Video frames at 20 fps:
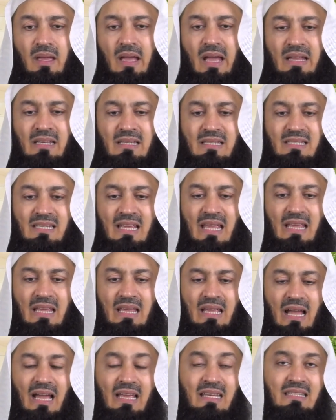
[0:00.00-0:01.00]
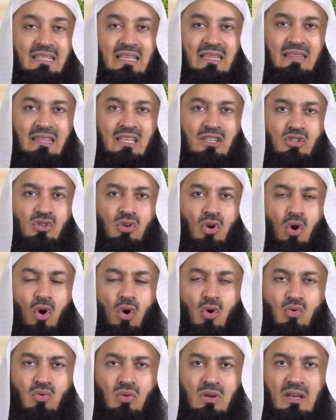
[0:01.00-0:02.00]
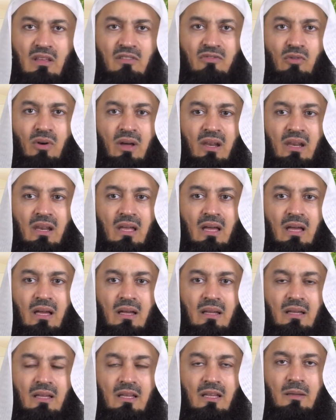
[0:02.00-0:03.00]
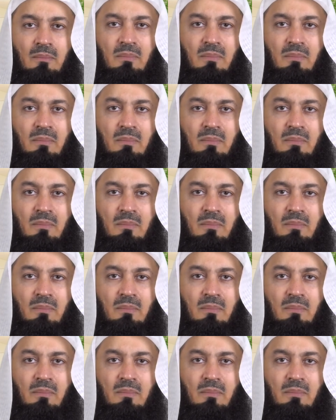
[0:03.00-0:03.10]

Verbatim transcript: and say, I did this only for Allah.